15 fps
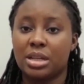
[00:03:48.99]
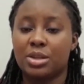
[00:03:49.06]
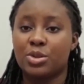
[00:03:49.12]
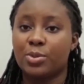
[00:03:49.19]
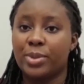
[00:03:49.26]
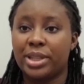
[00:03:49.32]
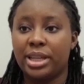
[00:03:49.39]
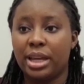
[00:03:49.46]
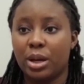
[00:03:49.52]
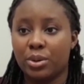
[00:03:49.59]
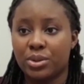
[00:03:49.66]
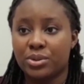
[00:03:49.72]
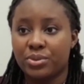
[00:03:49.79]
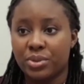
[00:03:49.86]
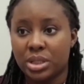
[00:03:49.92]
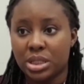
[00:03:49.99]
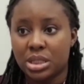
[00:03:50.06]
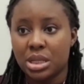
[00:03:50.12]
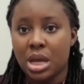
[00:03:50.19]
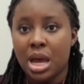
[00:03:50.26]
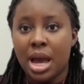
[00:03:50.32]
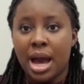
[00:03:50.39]
There are so many health
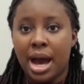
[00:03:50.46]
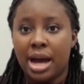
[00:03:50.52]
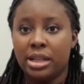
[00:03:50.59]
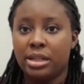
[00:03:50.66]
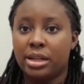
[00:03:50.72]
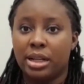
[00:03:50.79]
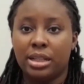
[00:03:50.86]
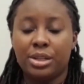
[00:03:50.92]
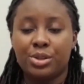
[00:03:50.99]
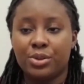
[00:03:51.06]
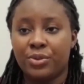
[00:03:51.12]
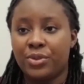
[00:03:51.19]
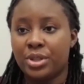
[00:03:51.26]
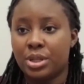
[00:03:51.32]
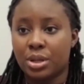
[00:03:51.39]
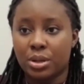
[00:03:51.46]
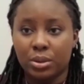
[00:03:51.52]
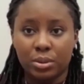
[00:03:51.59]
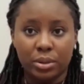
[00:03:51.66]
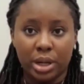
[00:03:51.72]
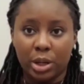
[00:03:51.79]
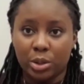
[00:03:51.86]
risks, and it can lead to
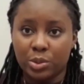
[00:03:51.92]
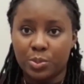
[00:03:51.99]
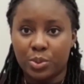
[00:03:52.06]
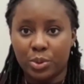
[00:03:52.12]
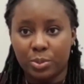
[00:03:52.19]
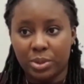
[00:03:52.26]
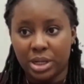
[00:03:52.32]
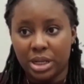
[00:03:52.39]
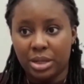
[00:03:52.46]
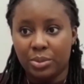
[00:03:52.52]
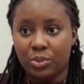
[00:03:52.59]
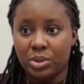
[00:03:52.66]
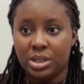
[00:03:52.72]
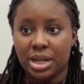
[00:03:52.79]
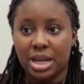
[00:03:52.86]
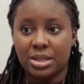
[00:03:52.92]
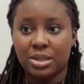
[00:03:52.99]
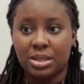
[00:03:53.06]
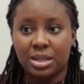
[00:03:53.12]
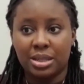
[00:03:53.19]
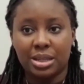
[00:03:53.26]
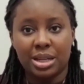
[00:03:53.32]
physical health problems which are
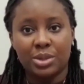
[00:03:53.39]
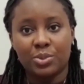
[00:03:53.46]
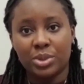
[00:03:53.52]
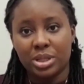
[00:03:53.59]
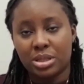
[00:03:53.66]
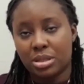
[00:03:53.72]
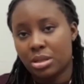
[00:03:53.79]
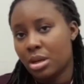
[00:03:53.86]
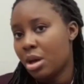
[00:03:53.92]
associated with,